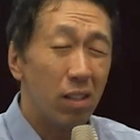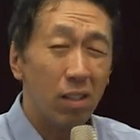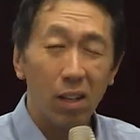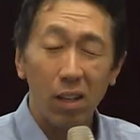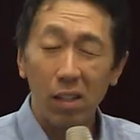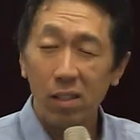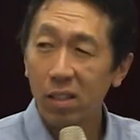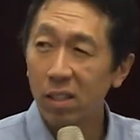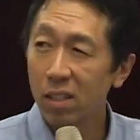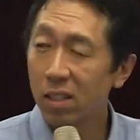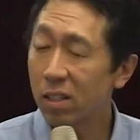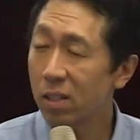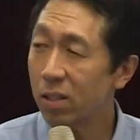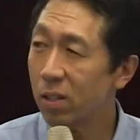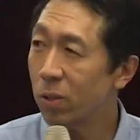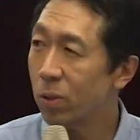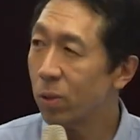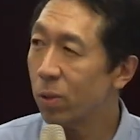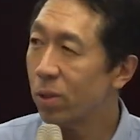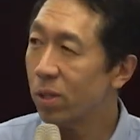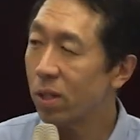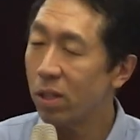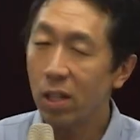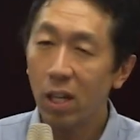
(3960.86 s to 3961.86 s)
I needed to
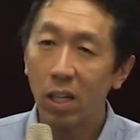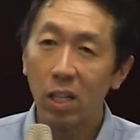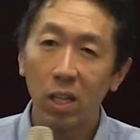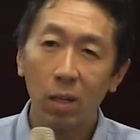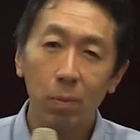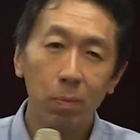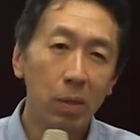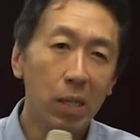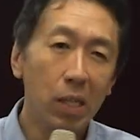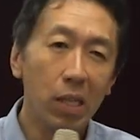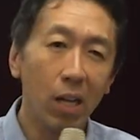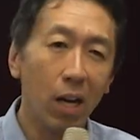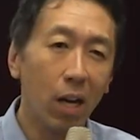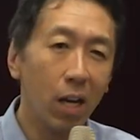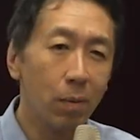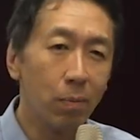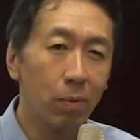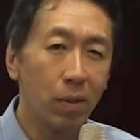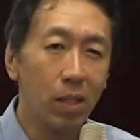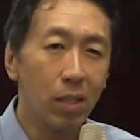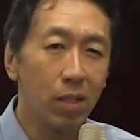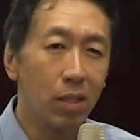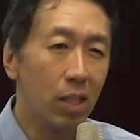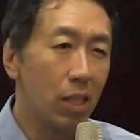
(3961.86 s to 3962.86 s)
use an NLP
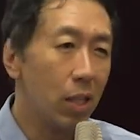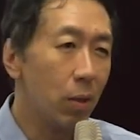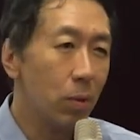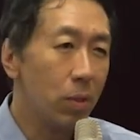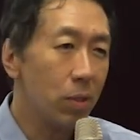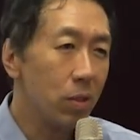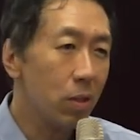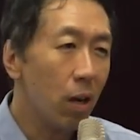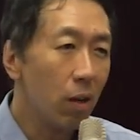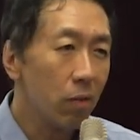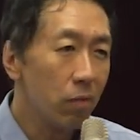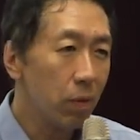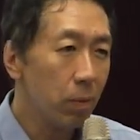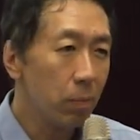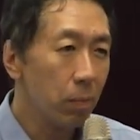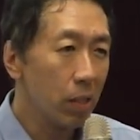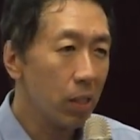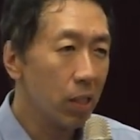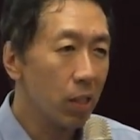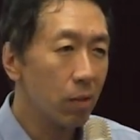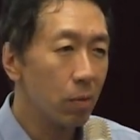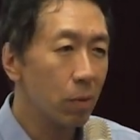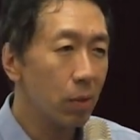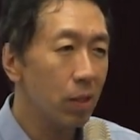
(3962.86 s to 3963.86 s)
library that I was not
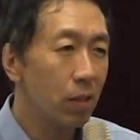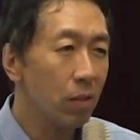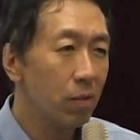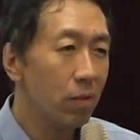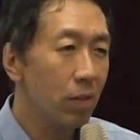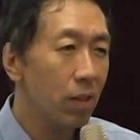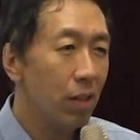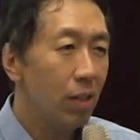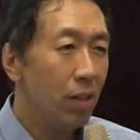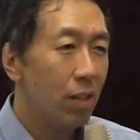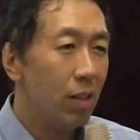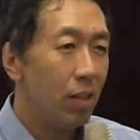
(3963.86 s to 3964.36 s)
familiar with.